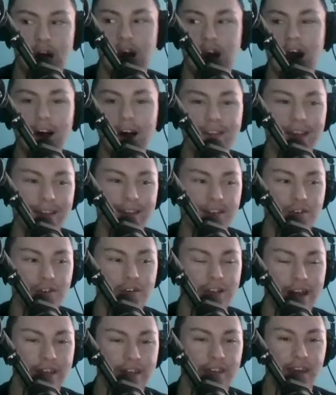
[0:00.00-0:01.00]
Oh, that's cool.
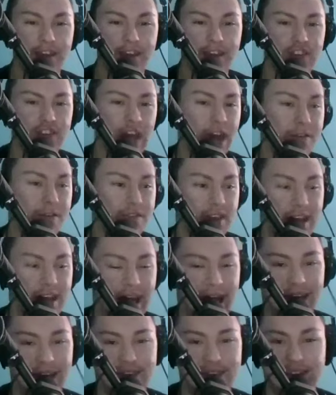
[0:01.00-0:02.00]
That's actually how I was going to
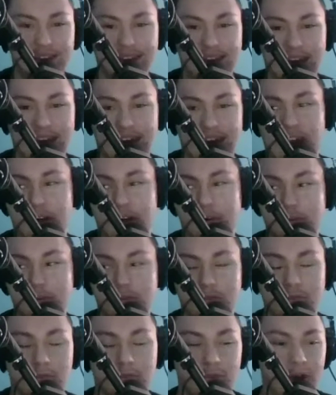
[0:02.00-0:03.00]
ask you, like, how
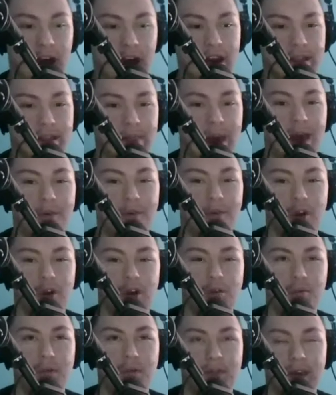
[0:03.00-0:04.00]
did that work
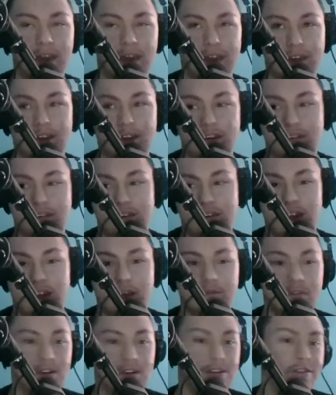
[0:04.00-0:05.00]
with, like, you know, you
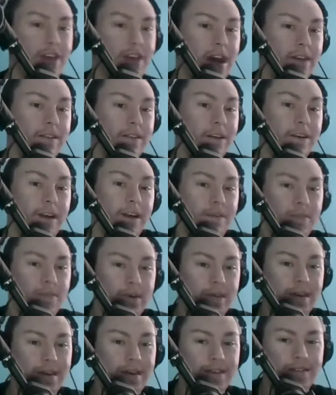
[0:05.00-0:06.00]
having to go down there and
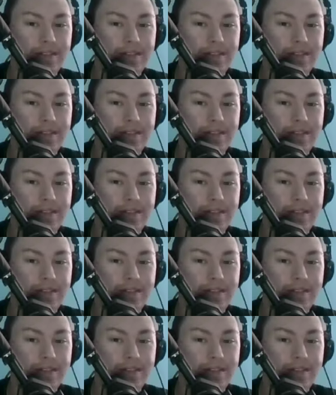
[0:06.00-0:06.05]
everything.